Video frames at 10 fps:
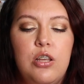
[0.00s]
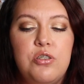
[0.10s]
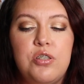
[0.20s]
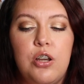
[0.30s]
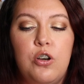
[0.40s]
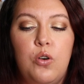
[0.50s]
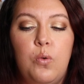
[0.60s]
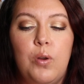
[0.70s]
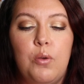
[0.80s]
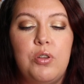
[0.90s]
So
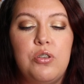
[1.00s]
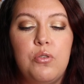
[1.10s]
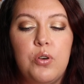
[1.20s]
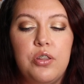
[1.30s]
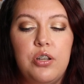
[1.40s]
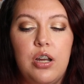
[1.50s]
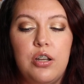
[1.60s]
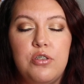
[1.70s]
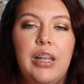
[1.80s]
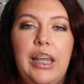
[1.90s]
when I went to the
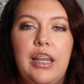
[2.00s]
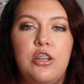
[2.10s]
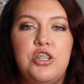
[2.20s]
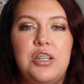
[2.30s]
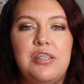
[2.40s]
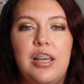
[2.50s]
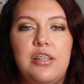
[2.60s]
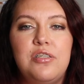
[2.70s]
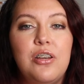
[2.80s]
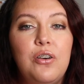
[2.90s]
orthodontist and she
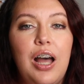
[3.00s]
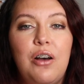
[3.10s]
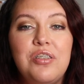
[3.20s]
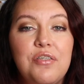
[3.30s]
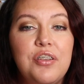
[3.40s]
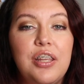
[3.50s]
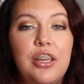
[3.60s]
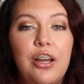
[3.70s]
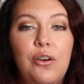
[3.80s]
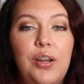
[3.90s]
said, so how's
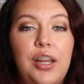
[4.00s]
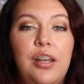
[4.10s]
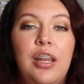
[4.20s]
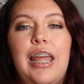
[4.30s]
everything going?